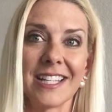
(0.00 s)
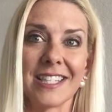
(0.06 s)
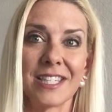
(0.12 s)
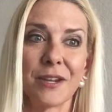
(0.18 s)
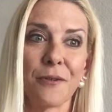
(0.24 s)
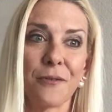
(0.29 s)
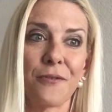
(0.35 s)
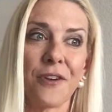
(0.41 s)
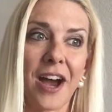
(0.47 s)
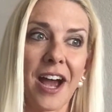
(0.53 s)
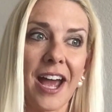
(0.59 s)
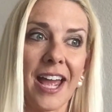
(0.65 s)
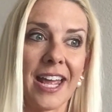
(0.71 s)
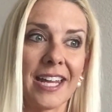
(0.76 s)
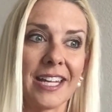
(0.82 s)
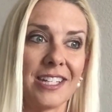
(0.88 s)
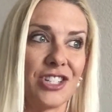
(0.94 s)
to
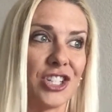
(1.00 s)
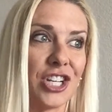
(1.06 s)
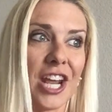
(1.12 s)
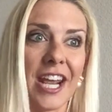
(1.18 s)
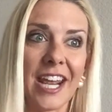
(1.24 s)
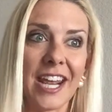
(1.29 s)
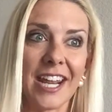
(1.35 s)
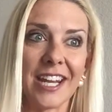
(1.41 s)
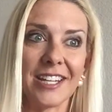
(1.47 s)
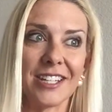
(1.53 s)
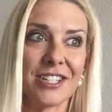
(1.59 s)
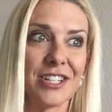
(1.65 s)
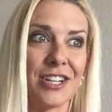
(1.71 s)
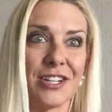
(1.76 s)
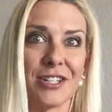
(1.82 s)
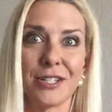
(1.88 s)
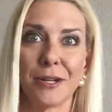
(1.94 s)
find
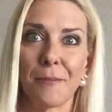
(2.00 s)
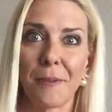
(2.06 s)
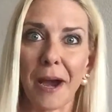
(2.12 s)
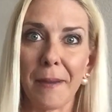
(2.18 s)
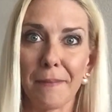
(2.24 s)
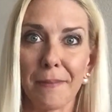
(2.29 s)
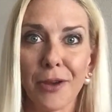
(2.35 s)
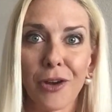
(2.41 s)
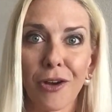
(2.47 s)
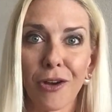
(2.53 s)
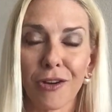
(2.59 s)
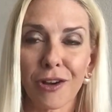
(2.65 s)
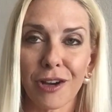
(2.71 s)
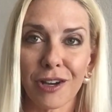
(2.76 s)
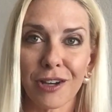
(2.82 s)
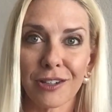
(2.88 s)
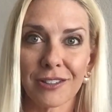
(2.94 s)
change to buy milk.